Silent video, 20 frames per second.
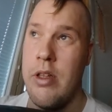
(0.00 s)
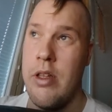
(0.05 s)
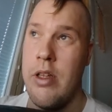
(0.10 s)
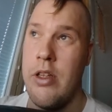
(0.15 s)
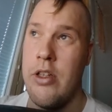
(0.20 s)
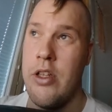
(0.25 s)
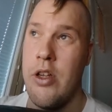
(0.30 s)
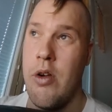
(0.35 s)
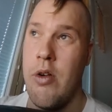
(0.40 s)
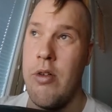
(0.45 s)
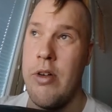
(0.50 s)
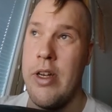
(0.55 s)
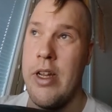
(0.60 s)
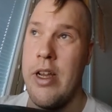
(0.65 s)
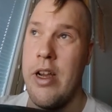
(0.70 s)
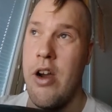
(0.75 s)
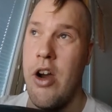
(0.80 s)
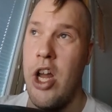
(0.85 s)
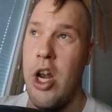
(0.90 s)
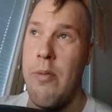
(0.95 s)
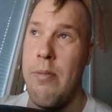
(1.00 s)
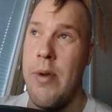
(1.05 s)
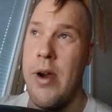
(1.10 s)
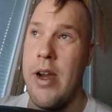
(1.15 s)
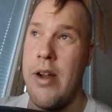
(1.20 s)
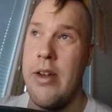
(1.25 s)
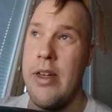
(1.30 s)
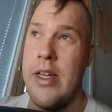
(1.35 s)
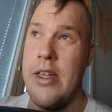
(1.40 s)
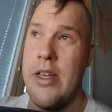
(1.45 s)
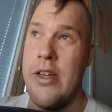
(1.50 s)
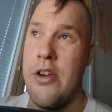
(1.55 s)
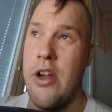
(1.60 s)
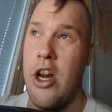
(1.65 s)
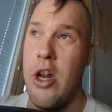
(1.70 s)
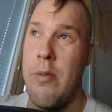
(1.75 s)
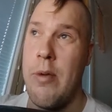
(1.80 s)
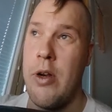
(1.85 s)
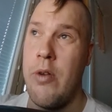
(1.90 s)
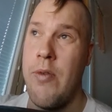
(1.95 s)
So this is all
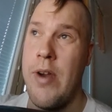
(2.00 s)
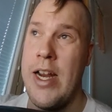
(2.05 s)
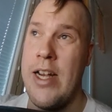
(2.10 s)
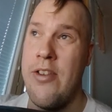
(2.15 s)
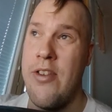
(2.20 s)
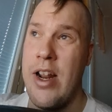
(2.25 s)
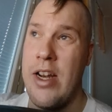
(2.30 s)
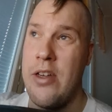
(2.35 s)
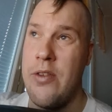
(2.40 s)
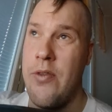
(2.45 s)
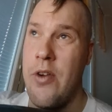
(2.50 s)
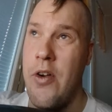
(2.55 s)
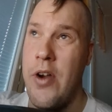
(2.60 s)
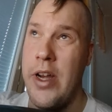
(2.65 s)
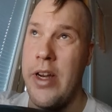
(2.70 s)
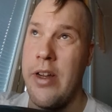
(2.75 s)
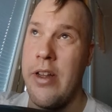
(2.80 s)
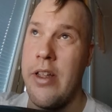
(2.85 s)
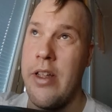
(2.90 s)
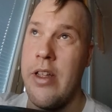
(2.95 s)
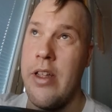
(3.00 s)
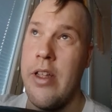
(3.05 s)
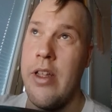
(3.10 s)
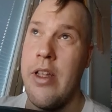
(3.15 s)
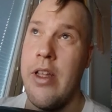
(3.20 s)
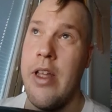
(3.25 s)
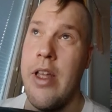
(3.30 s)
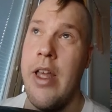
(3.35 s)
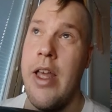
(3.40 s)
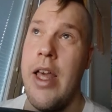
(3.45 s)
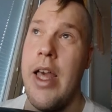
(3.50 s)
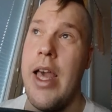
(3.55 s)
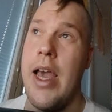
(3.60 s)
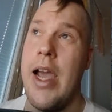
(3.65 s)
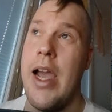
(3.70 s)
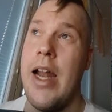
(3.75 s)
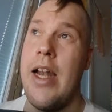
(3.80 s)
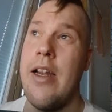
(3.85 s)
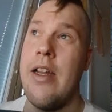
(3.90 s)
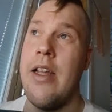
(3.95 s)
about weight transferring.
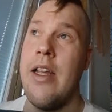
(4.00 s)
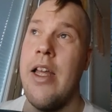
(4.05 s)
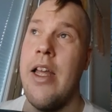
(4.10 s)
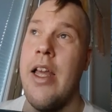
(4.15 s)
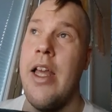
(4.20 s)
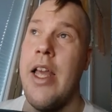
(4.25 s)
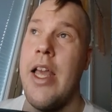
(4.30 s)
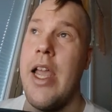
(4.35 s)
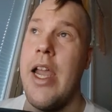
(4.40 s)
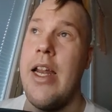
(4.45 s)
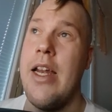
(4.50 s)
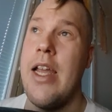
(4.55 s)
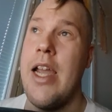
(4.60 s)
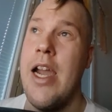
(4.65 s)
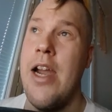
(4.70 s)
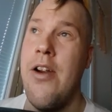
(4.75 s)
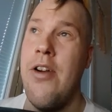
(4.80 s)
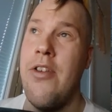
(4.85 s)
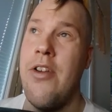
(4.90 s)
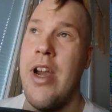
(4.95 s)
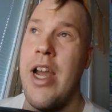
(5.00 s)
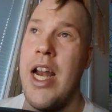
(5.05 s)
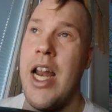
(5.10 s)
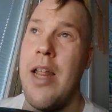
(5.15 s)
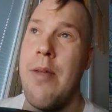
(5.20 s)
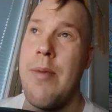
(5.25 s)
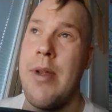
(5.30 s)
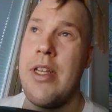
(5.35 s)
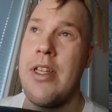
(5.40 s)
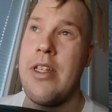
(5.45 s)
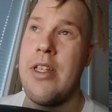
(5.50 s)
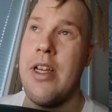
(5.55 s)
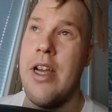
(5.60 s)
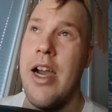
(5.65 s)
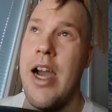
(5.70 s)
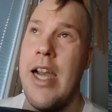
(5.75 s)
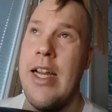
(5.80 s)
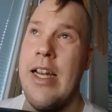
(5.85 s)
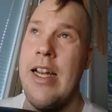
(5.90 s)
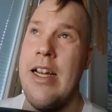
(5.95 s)
And in aerodynamics
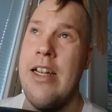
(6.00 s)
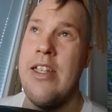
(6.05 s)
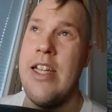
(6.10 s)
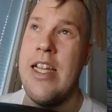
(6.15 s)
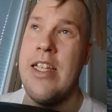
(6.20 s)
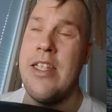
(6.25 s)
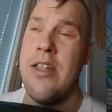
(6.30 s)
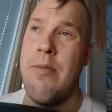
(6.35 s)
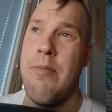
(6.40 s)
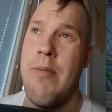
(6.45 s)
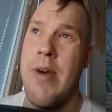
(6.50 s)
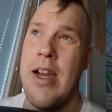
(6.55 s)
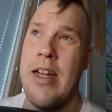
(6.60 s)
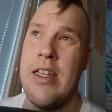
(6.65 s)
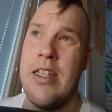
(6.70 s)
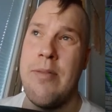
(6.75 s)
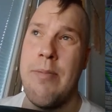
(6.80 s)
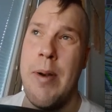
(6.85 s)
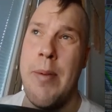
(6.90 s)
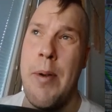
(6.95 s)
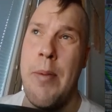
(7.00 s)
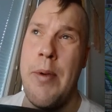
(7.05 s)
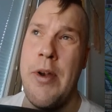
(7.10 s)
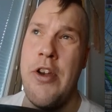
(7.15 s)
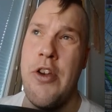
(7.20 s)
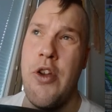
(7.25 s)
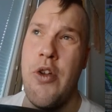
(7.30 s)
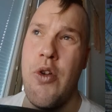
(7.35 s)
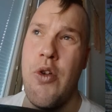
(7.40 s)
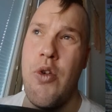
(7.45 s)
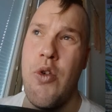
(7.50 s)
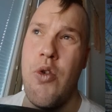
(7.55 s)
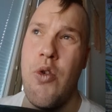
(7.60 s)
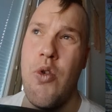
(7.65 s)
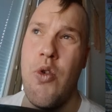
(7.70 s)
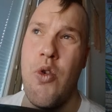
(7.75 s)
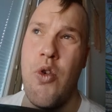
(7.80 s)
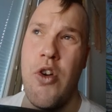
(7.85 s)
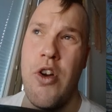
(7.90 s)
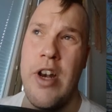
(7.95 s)
I didn't change them much, probably
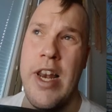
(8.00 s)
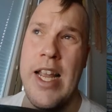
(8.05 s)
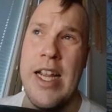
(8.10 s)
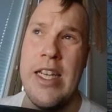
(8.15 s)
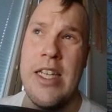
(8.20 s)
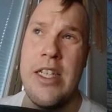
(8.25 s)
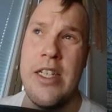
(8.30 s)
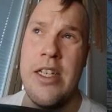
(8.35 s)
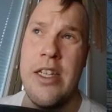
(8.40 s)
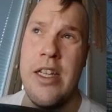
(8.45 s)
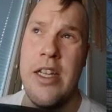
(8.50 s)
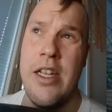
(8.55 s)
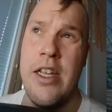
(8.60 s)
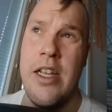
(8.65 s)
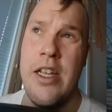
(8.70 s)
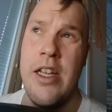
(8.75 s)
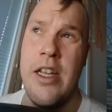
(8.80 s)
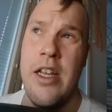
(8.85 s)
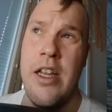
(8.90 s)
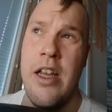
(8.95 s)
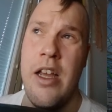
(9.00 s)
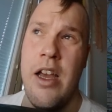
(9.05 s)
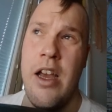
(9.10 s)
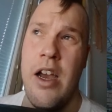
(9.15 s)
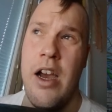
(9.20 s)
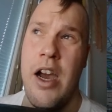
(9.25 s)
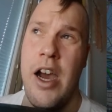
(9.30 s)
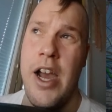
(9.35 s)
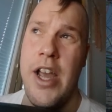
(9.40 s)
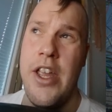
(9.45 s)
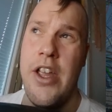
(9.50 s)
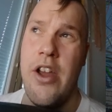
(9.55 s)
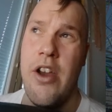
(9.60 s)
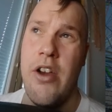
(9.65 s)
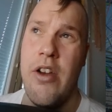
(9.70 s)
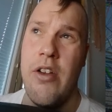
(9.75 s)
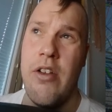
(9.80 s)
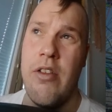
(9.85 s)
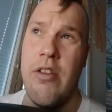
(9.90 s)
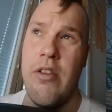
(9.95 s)
2 clicks
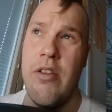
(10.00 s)
higher